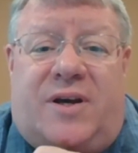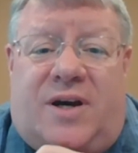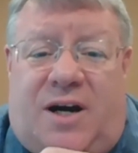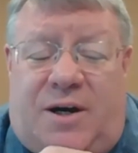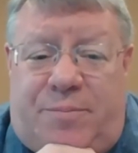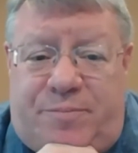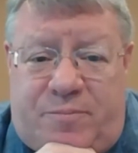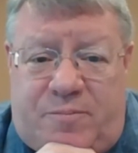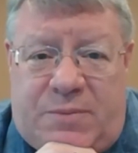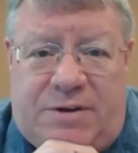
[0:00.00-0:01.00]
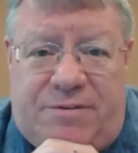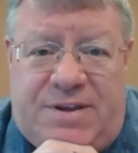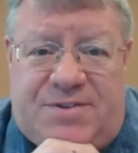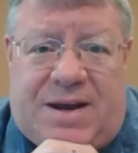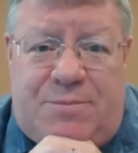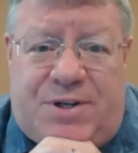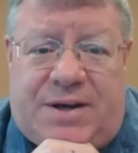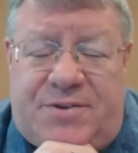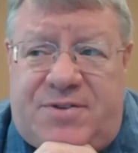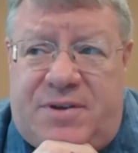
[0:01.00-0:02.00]
of these
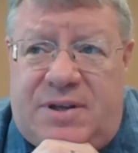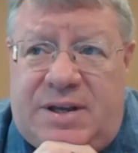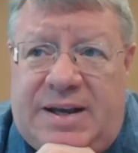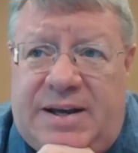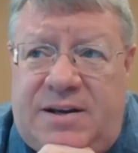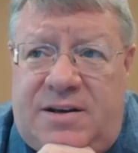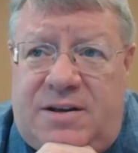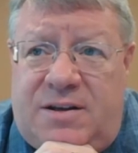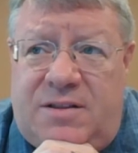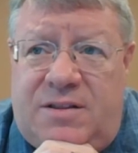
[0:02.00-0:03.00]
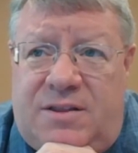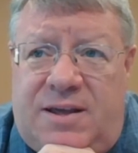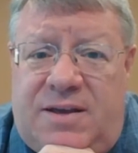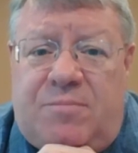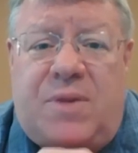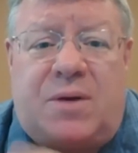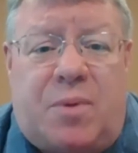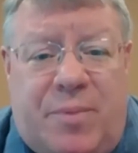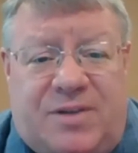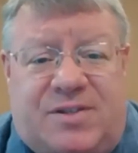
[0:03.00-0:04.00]
objects. And the
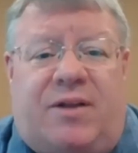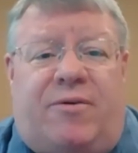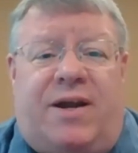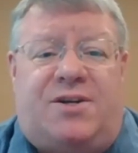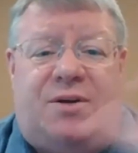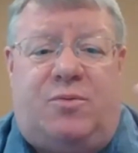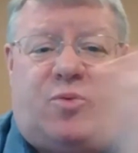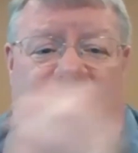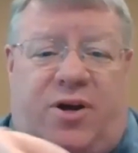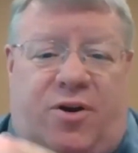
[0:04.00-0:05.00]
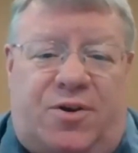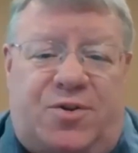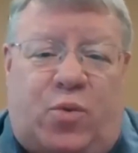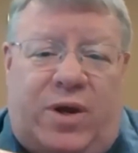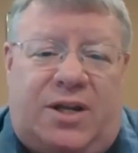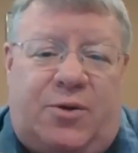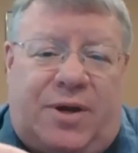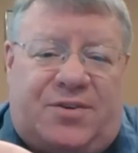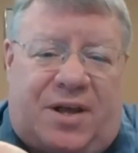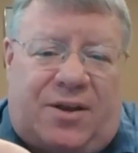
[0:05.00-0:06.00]
minimum acceleration occurs when you
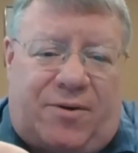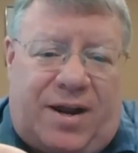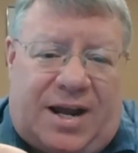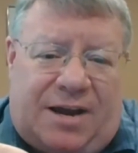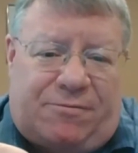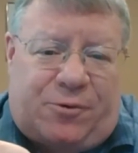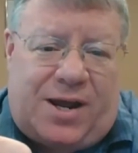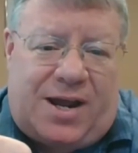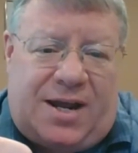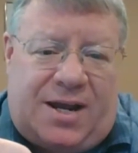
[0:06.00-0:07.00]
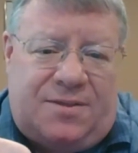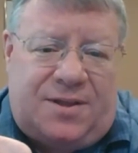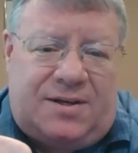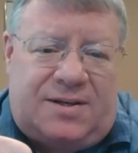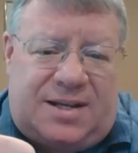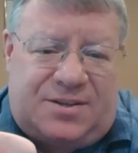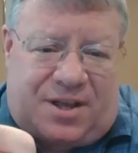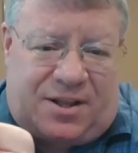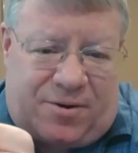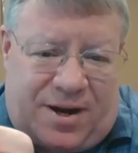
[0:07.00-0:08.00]
accelerate halfway and then
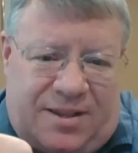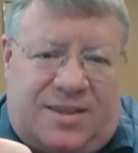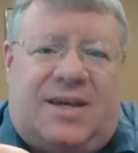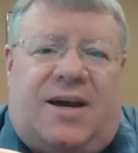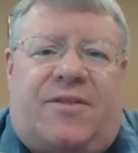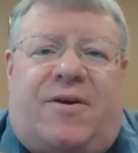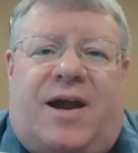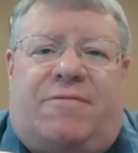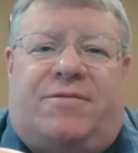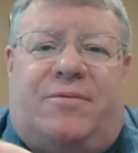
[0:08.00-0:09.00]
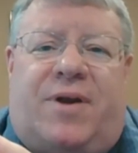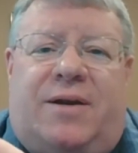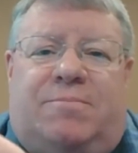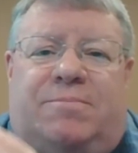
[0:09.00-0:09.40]
decelerate the other half, right?